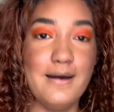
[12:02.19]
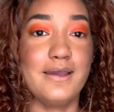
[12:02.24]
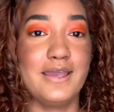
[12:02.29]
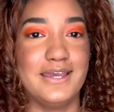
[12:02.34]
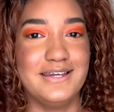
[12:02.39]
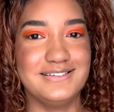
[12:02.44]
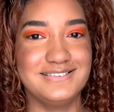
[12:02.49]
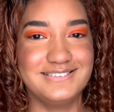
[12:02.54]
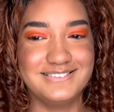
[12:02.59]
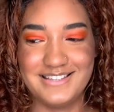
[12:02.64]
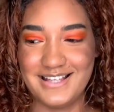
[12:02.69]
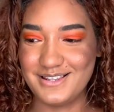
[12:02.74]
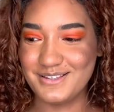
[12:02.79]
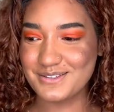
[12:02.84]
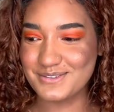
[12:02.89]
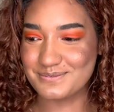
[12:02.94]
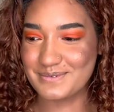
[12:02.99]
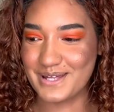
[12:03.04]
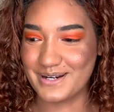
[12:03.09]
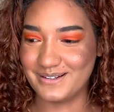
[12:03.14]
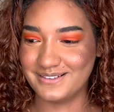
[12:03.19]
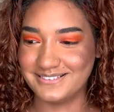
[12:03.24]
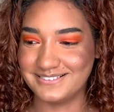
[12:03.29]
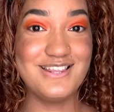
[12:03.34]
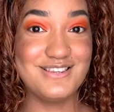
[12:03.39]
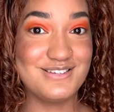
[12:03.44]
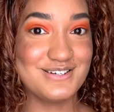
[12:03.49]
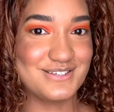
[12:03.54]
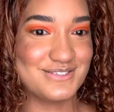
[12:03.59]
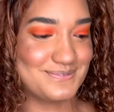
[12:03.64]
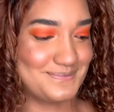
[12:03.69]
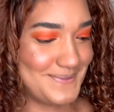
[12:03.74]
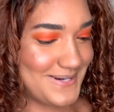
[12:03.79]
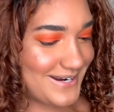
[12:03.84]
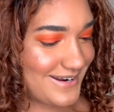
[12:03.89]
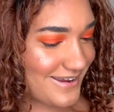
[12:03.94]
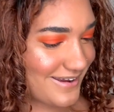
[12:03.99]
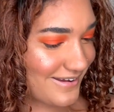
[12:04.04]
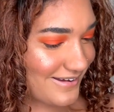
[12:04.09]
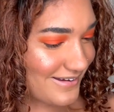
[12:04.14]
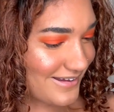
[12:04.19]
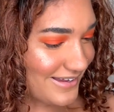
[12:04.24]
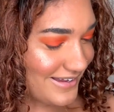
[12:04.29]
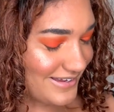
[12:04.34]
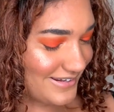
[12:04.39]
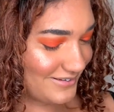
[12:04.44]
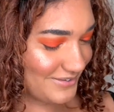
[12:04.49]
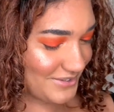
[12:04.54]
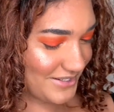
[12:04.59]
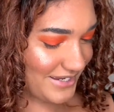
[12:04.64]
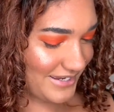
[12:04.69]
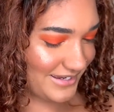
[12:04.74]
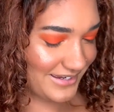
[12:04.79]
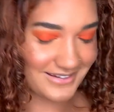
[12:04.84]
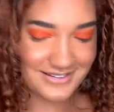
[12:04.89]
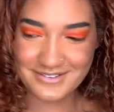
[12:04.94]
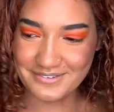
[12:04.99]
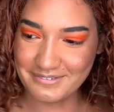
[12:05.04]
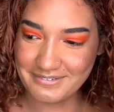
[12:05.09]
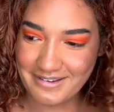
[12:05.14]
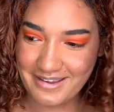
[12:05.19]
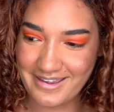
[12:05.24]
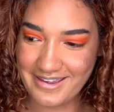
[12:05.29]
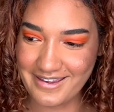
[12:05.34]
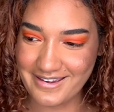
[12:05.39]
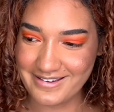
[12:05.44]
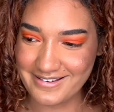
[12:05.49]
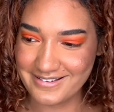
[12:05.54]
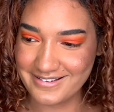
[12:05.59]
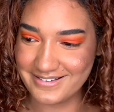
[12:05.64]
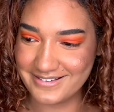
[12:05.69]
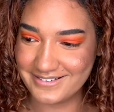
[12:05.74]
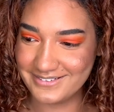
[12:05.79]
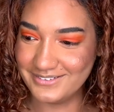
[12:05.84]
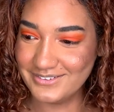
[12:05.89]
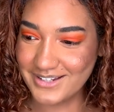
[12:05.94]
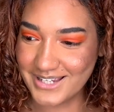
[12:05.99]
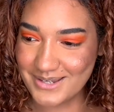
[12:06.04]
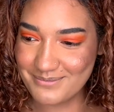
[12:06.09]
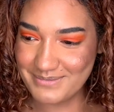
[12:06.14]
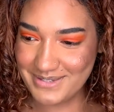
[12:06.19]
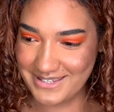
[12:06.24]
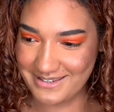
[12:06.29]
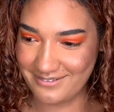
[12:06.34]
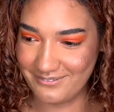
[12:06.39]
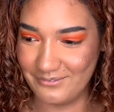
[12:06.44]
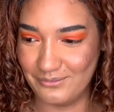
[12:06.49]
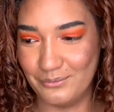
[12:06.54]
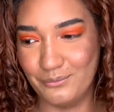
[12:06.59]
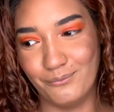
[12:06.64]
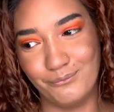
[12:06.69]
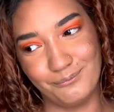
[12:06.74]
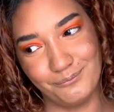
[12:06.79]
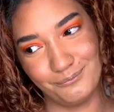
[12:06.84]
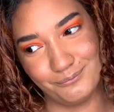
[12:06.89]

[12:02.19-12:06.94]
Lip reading: Okay, that looks better. It looks pretty good. Okay. Look at me. Oh.